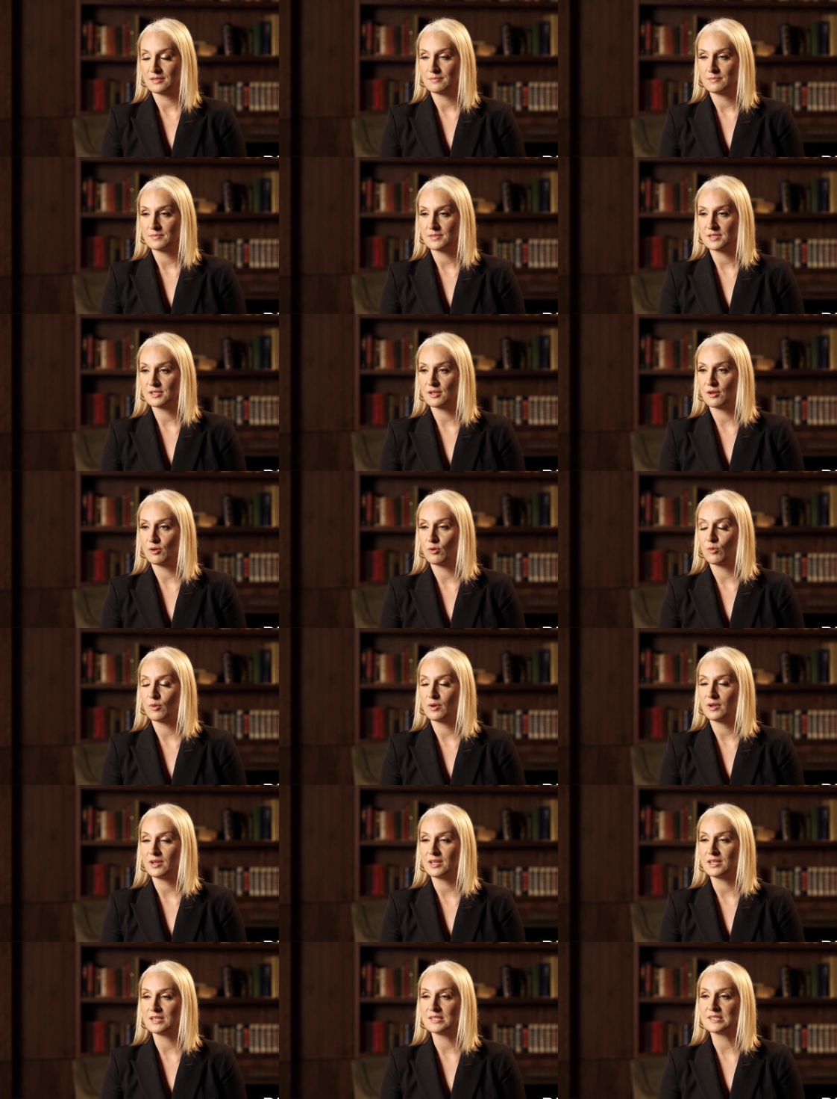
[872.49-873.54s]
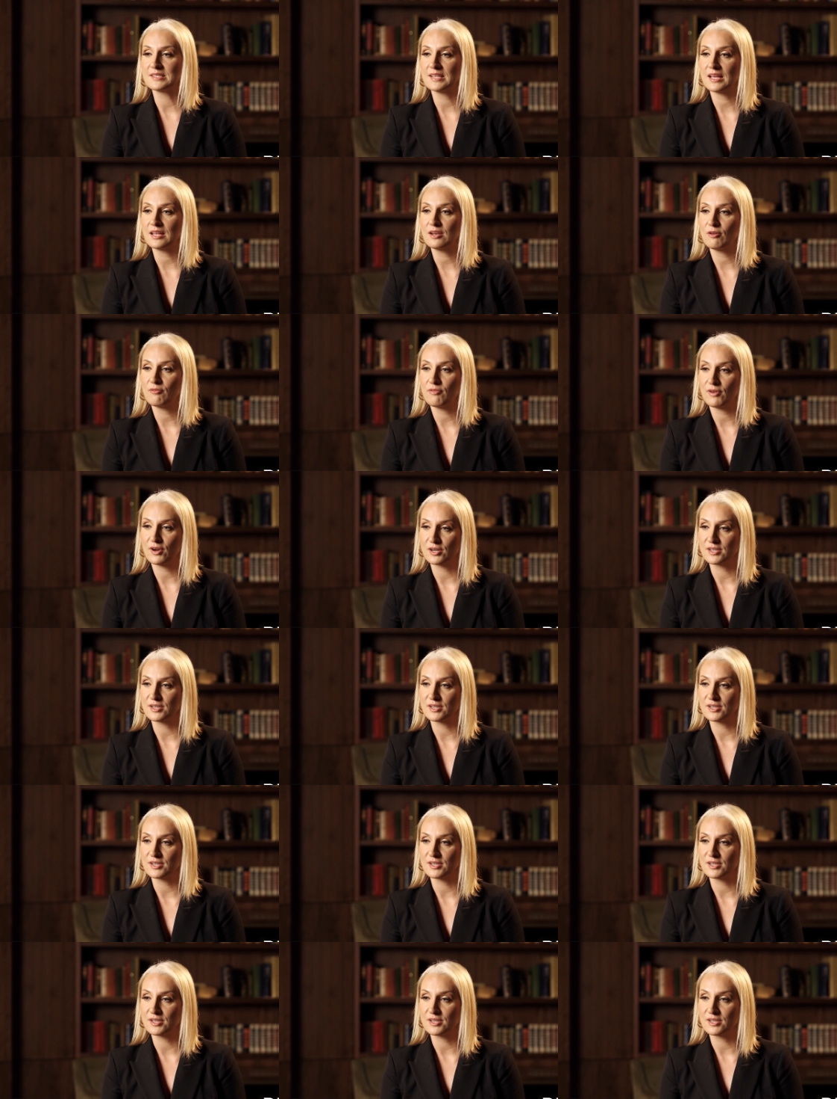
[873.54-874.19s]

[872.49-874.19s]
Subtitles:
So instead of her